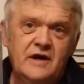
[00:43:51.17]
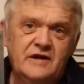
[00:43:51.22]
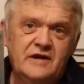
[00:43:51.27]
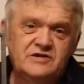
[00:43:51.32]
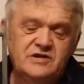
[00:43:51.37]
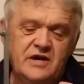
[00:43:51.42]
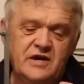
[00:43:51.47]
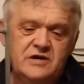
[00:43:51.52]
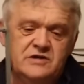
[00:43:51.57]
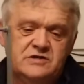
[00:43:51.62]

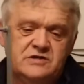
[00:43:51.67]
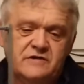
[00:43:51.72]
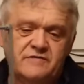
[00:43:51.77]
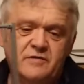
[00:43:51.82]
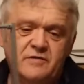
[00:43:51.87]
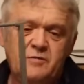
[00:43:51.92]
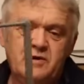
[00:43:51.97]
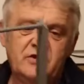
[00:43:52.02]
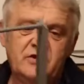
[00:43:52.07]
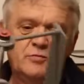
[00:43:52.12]
It's easier
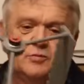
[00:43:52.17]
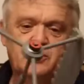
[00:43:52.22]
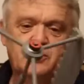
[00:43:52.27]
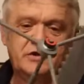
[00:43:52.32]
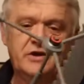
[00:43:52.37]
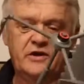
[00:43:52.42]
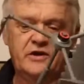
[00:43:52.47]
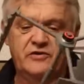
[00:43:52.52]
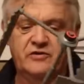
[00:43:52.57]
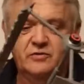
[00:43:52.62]
for me to
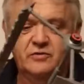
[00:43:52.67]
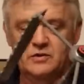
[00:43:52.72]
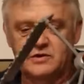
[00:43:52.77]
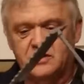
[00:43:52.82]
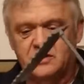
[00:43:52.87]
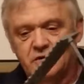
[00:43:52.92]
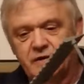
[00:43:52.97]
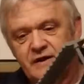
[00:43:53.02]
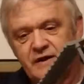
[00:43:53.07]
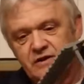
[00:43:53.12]
put it into
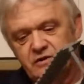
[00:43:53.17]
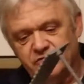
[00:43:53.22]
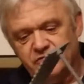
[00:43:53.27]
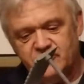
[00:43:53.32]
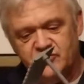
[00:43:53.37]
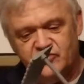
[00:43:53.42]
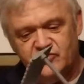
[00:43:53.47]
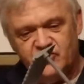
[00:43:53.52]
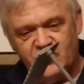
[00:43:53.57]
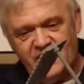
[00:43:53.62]
a cradle
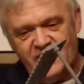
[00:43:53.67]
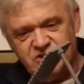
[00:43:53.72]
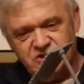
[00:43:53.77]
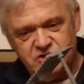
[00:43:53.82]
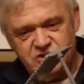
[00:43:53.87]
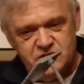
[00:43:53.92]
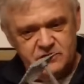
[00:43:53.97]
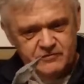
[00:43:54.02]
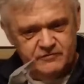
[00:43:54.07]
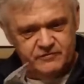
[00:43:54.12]
to
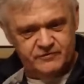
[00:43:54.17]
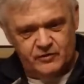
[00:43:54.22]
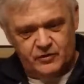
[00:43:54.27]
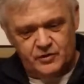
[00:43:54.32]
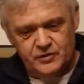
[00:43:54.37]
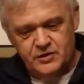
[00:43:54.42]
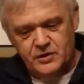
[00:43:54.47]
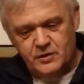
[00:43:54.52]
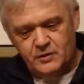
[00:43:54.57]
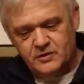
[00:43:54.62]
test it
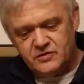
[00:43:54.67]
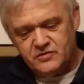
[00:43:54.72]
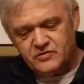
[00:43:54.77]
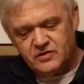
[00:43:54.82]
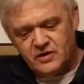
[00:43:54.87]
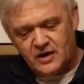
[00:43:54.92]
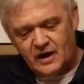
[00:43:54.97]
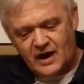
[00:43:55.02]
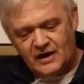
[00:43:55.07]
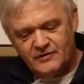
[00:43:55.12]
for you and
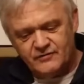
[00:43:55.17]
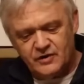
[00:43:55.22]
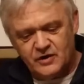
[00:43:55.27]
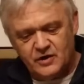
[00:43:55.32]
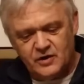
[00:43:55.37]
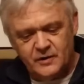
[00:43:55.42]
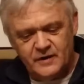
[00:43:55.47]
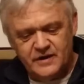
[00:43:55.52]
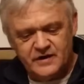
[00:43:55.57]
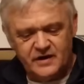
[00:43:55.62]
to have
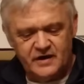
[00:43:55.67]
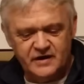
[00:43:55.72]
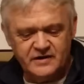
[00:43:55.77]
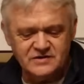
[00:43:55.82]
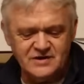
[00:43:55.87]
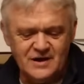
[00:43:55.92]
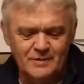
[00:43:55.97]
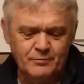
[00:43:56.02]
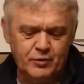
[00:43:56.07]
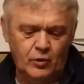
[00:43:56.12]
a quick
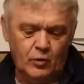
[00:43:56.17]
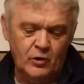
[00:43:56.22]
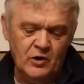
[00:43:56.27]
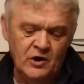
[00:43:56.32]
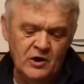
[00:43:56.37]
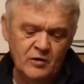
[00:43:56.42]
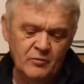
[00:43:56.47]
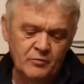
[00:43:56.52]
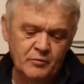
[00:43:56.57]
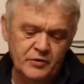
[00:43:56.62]

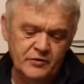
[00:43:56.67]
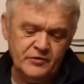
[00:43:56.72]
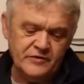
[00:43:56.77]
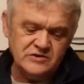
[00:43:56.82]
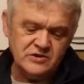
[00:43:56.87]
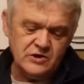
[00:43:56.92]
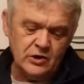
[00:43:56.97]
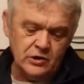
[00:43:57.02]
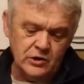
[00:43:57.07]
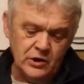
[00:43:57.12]
example, but
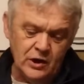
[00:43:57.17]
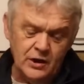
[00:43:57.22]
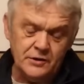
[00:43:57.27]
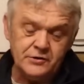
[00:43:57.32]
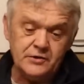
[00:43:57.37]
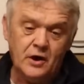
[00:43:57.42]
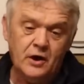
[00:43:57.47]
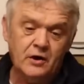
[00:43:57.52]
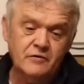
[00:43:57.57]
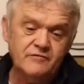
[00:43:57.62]
there's a
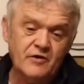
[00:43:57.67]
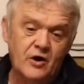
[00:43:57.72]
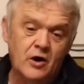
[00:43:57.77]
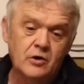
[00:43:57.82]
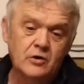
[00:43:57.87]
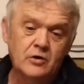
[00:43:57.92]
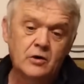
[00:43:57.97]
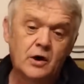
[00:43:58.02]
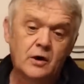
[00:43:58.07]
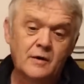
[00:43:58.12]
lot of
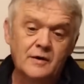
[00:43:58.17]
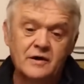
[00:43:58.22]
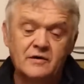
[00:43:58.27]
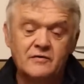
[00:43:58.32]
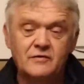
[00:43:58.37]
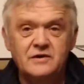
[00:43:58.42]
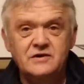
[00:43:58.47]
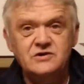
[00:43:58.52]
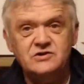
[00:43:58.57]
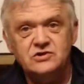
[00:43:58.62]

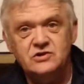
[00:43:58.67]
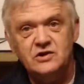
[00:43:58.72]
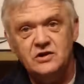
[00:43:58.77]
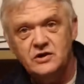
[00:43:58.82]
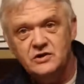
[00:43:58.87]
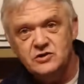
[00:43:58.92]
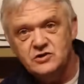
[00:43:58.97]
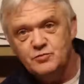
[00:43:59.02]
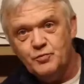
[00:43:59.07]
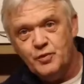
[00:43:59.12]
ongoing
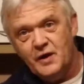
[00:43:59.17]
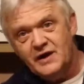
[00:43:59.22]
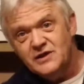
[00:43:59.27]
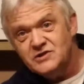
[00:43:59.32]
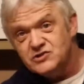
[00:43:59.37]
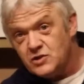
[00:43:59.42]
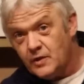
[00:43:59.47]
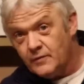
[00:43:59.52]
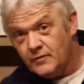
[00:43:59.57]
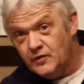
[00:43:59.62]
research
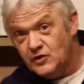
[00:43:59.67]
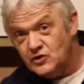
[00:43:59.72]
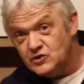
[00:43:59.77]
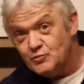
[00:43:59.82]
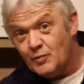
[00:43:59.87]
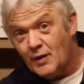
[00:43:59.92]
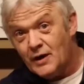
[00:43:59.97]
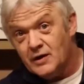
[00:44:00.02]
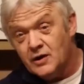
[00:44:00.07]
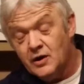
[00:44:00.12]
based on
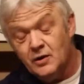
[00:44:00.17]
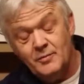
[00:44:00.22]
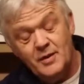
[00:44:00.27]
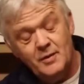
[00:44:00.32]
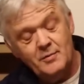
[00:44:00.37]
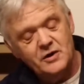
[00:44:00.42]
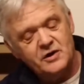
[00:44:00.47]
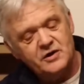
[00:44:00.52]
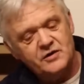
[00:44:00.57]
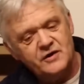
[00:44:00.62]
this
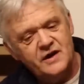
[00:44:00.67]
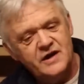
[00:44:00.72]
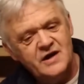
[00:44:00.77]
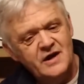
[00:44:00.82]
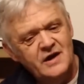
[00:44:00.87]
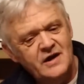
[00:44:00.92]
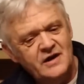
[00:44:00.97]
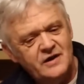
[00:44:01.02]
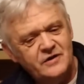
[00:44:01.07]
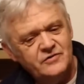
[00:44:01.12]

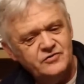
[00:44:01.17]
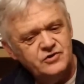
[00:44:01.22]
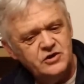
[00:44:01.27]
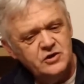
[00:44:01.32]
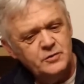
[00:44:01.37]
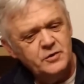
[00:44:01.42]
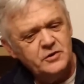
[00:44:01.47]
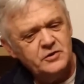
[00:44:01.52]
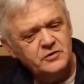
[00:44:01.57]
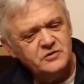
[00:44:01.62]
biomimicry, and
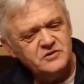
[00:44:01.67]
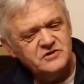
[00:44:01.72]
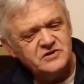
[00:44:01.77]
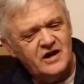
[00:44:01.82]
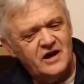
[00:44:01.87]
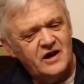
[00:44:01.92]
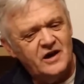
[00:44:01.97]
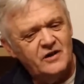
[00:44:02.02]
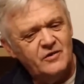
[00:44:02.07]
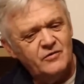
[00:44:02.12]

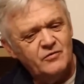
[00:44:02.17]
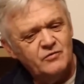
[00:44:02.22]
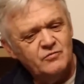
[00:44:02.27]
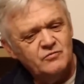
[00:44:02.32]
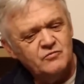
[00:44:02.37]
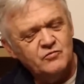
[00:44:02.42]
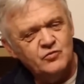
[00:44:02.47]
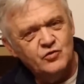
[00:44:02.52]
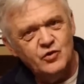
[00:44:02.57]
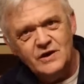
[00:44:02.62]
tubercles are
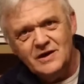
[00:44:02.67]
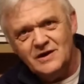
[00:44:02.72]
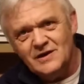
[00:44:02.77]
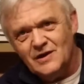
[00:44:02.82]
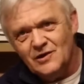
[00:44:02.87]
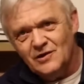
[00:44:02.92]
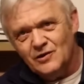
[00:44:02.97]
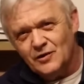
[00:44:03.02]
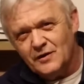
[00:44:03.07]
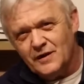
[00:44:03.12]

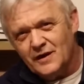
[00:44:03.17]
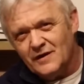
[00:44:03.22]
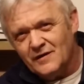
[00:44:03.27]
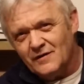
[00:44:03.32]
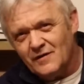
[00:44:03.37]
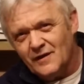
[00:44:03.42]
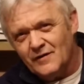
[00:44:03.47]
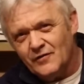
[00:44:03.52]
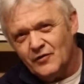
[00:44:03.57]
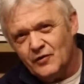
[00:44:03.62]
really
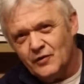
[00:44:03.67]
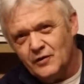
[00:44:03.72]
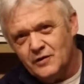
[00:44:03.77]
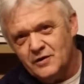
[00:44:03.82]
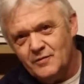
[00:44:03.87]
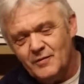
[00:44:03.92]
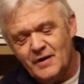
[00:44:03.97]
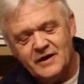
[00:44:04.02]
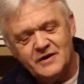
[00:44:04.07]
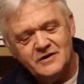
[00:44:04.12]
looking like they're
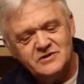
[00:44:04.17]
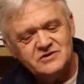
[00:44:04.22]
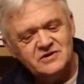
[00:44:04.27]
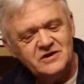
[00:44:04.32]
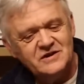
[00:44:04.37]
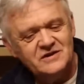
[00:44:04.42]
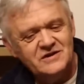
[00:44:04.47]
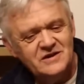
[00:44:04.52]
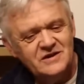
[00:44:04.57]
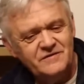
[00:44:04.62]
going to make a
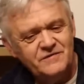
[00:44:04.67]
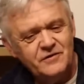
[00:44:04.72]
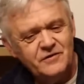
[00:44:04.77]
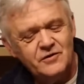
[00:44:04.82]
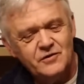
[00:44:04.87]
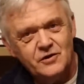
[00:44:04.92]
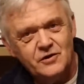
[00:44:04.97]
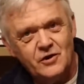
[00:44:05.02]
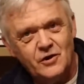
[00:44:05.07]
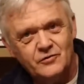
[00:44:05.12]

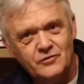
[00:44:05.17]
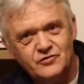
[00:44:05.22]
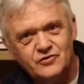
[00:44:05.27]
significant